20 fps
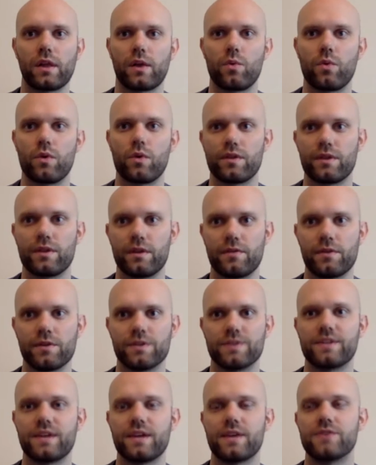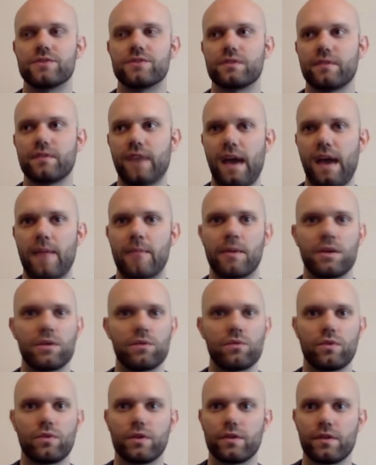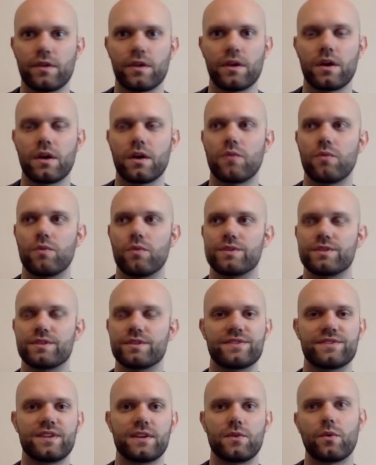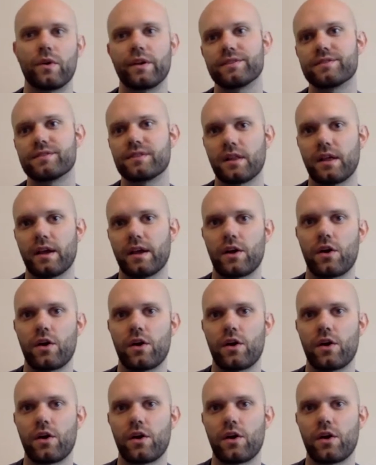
What are the different stages of a habit? What's the sequence that